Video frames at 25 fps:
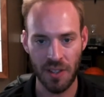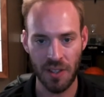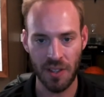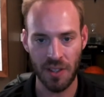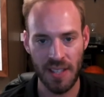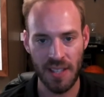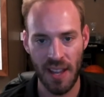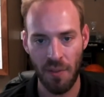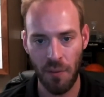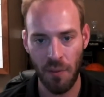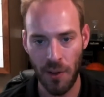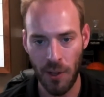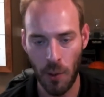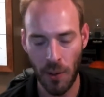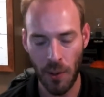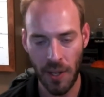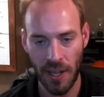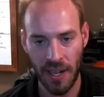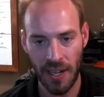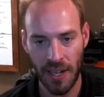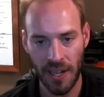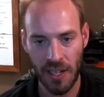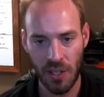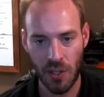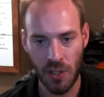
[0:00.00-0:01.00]
this day if we don't get
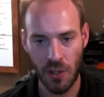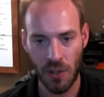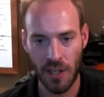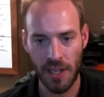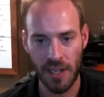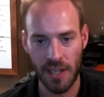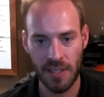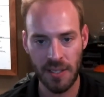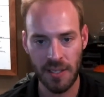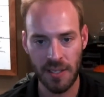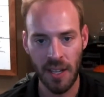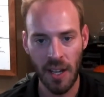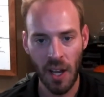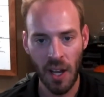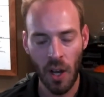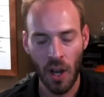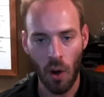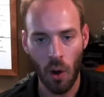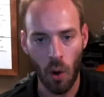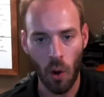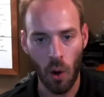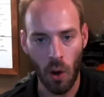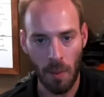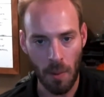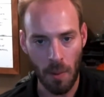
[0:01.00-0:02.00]
any interest,
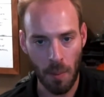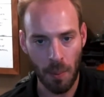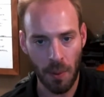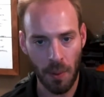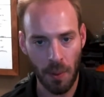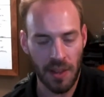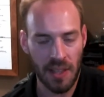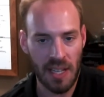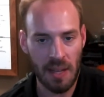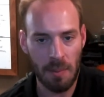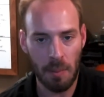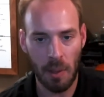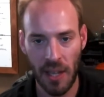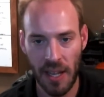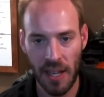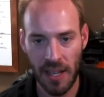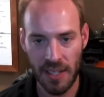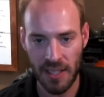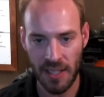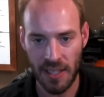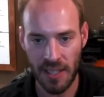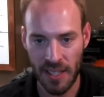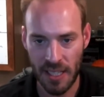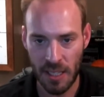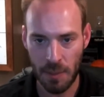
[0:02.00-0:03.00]
or I'm going to put it in the
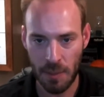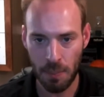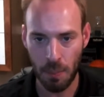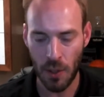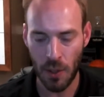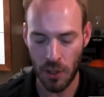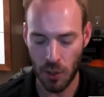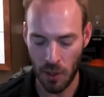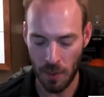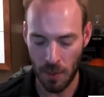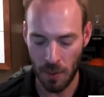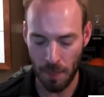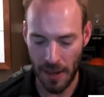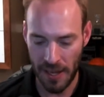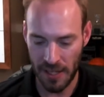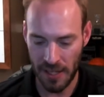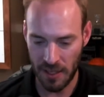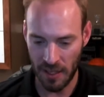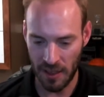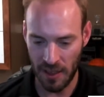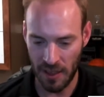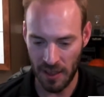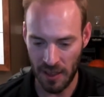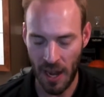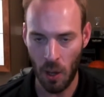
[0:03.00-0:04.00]
MLS at this point. So he
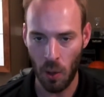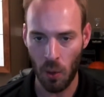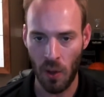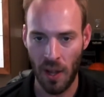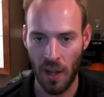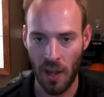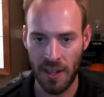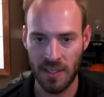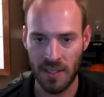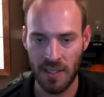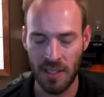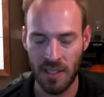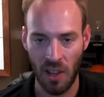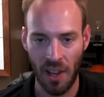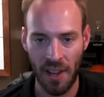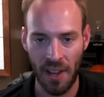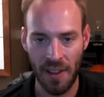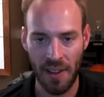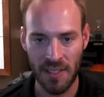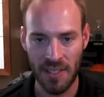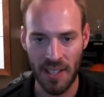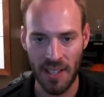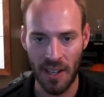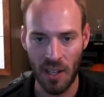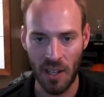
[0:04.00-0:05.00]
basically outlines the
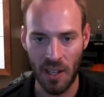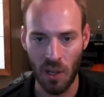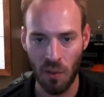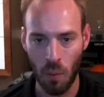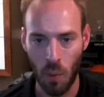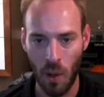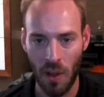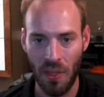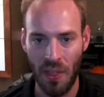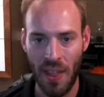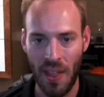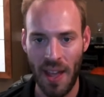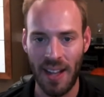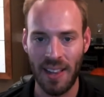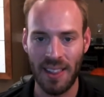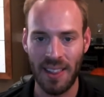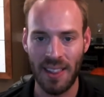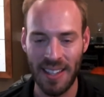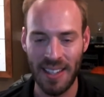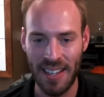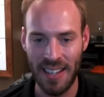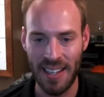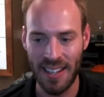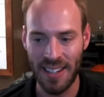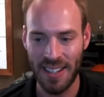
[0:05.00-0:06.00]
life cycle of what that
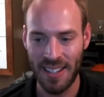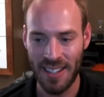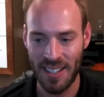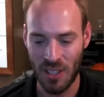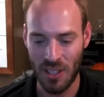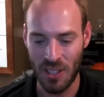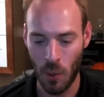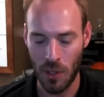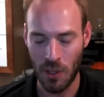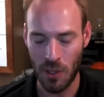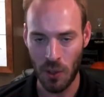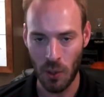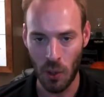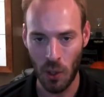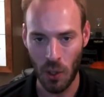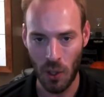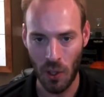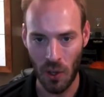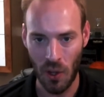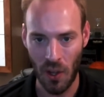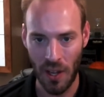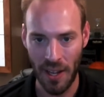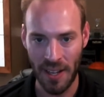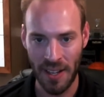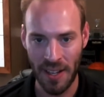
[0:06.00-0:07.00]
lead is going to look
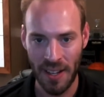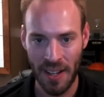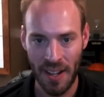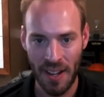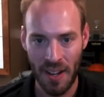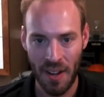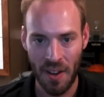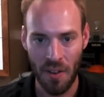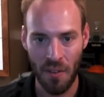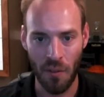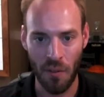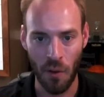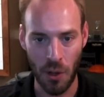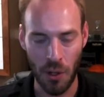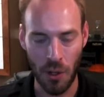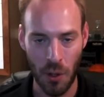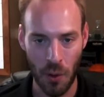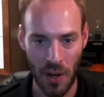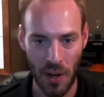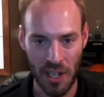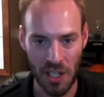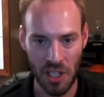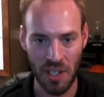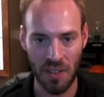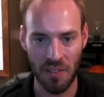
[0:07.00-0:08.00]
like for the
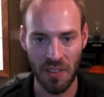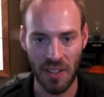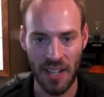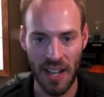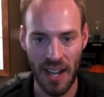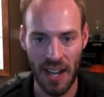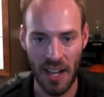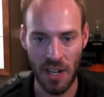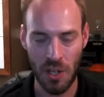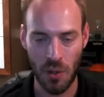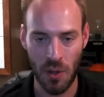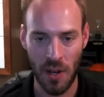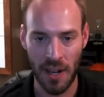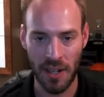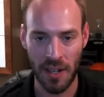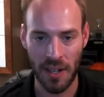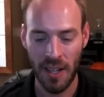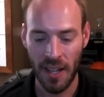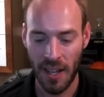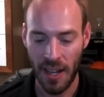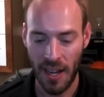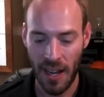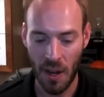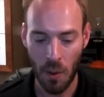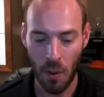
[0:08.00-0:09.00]
duration of the contract.
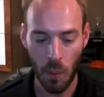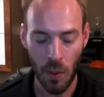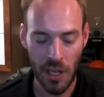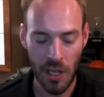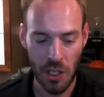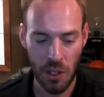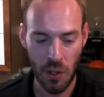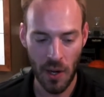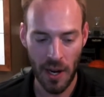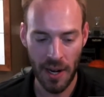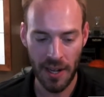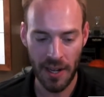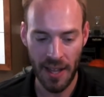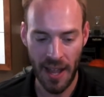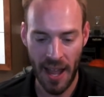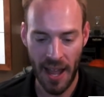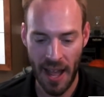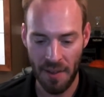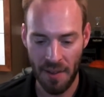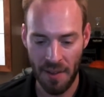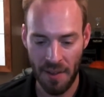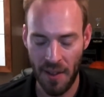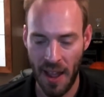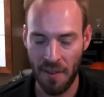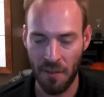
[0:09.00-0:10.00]
And we try to
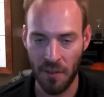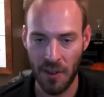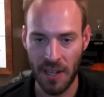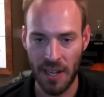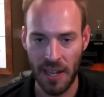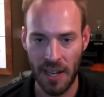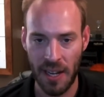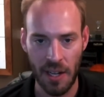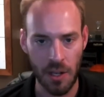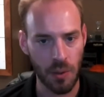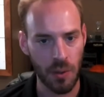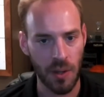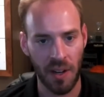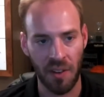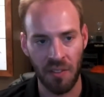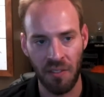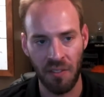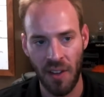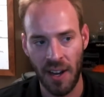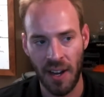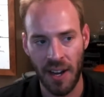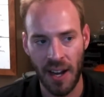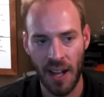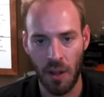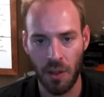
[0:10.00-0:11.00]
have every contract
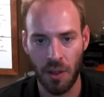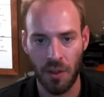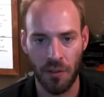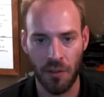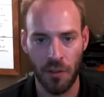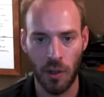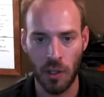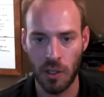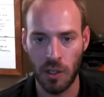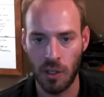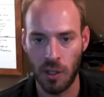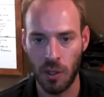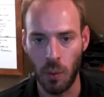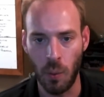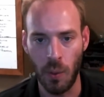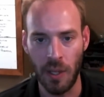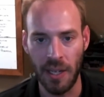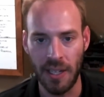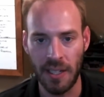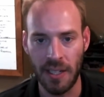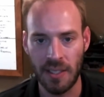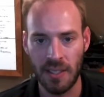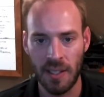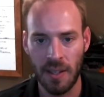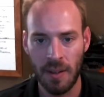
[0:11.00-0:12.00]
vetted out in the first 2
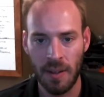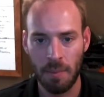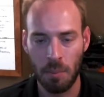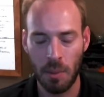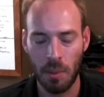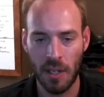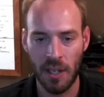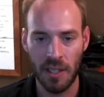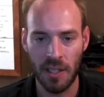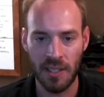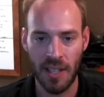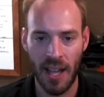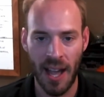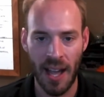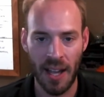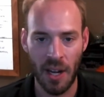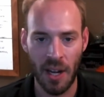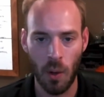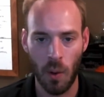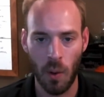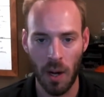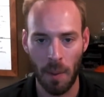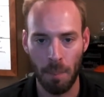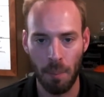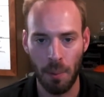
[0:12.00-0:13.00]
weeks because I
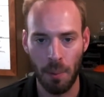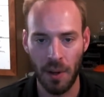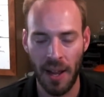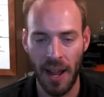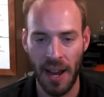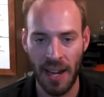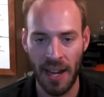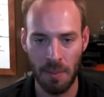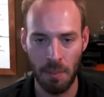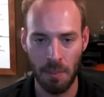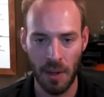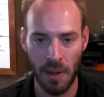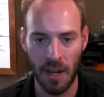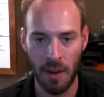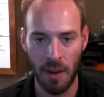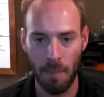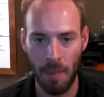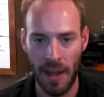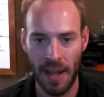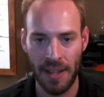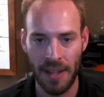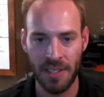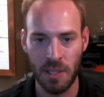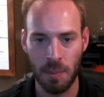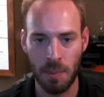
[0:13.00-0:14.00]
don't want to put anybody in a
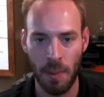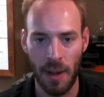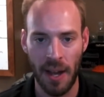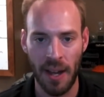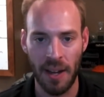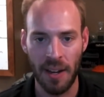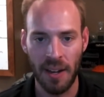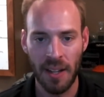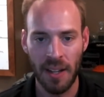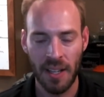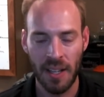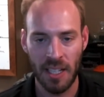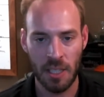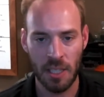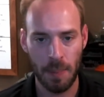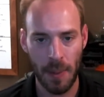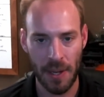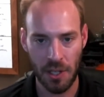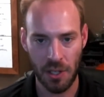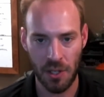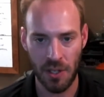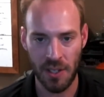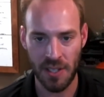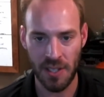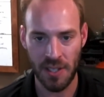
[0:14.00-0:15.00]
bad spot,
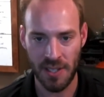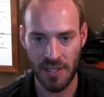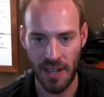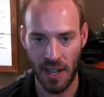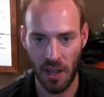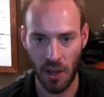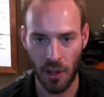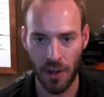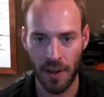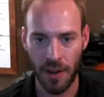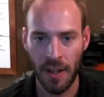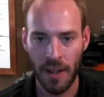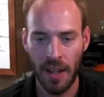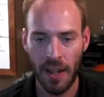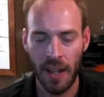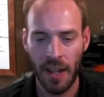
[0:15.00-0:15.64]
especially a seller.